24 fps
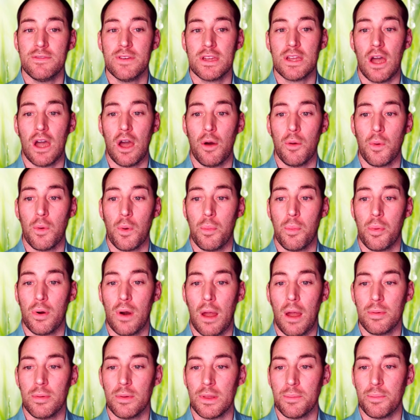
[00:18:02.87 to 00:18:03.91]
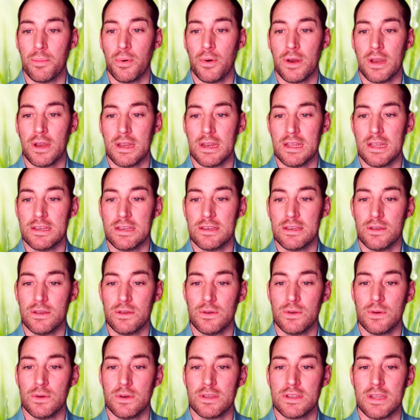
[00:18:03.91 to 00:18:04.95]
I will probably put it
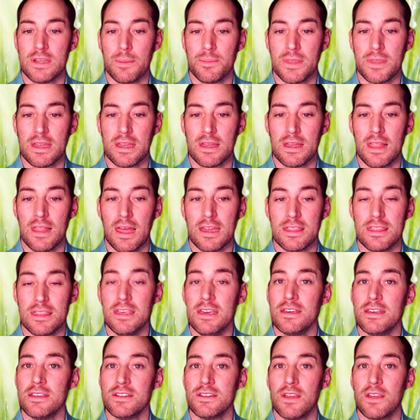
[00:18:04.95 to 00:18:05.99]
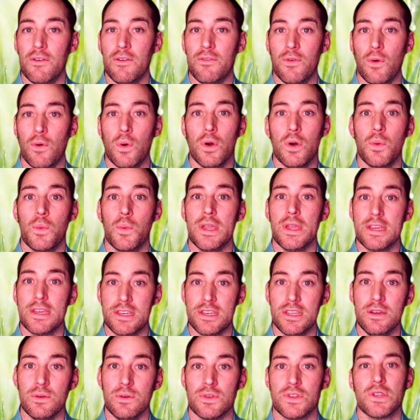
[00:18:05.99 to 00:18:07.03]
into something like this for week
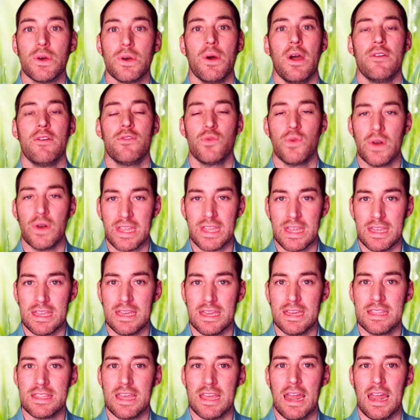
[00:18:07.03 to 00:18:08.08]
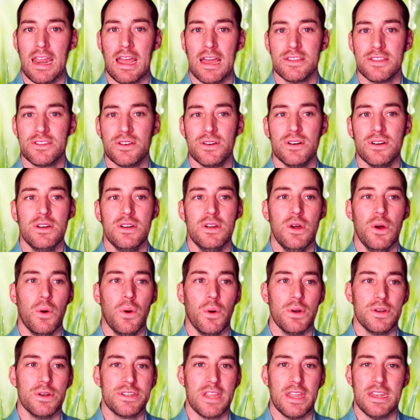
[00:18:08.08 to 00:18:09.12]
2 so everyone can get that answer or
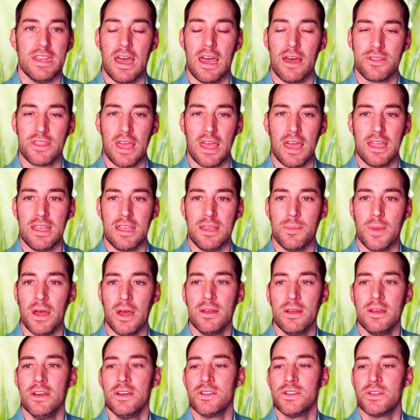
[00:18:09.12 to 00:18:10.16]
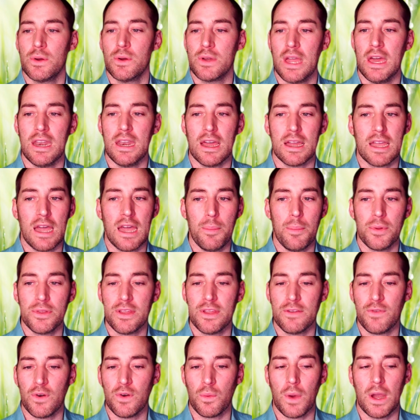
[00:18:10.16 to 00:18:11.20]
send out that email. So again, a couple
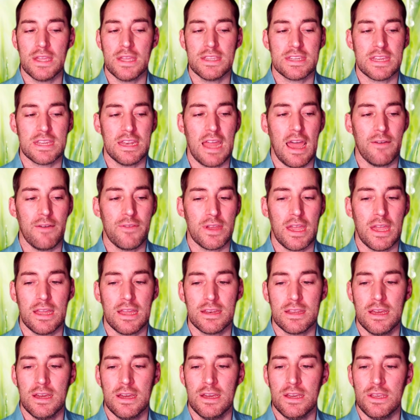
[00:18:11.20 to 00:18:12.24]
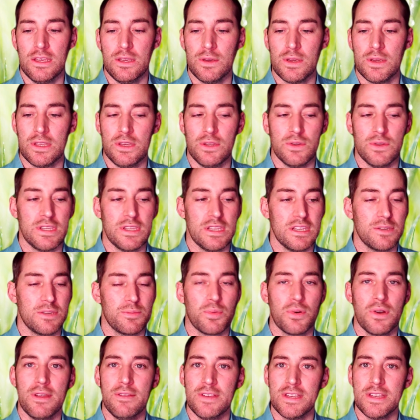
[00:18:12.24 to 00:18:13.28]
different ways to navigate. You can use these
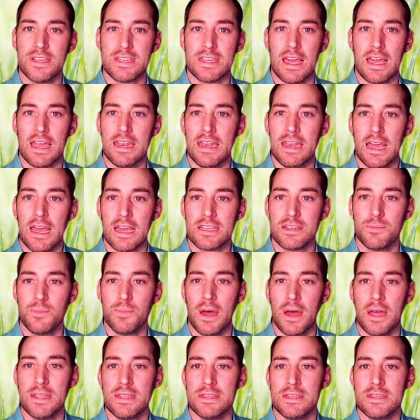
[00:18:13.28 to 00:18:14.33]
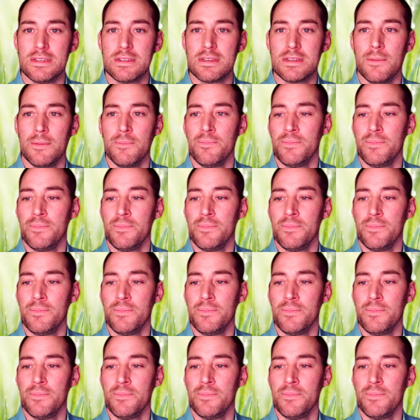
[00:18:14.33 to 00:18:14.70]
previous and next buttons.